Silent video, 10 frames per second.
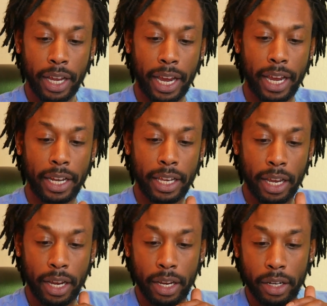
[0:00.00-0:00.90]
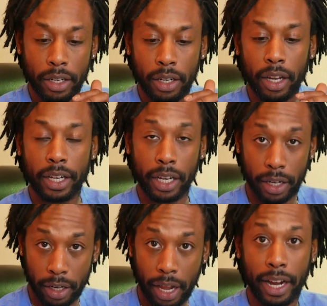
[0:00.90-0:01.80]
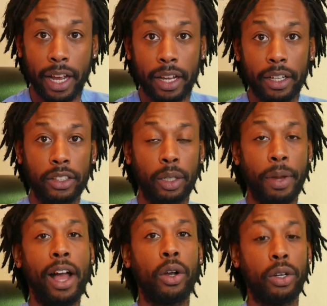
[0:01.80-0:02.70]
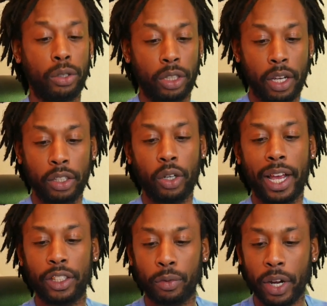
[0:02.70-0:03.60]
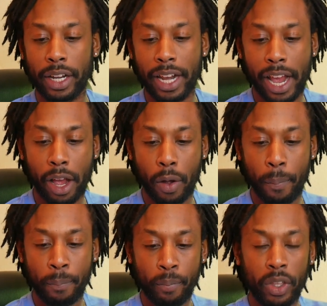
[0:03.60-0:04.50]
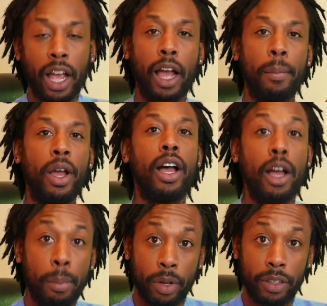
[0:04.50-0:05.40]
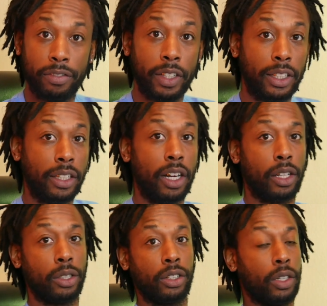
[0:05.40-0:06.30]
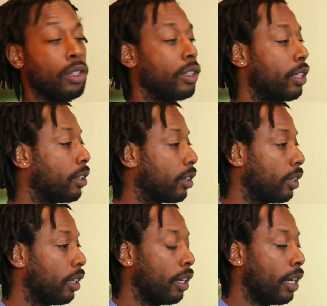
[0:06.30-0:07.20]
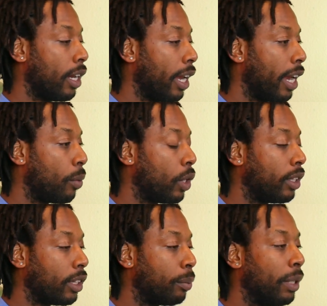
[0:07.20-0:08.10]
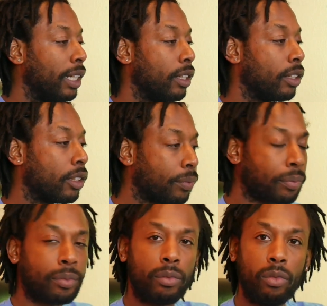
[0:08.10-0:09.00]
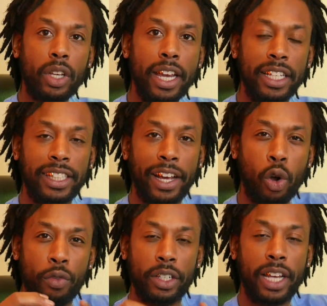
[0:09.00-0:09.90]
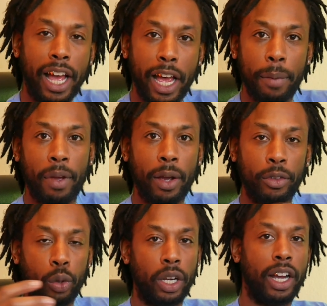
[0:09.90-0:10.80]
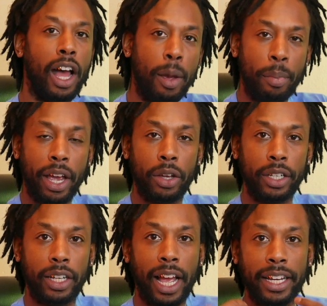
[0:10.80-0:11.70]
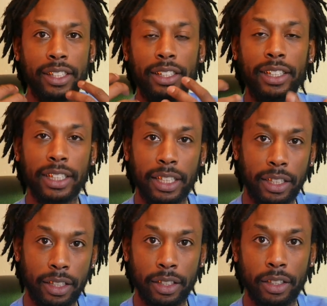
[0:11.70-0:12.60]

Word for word: And then again, I got some algos. So as of right now, I'm up $50 on this. And what this means is that over time, through the compounding, I could see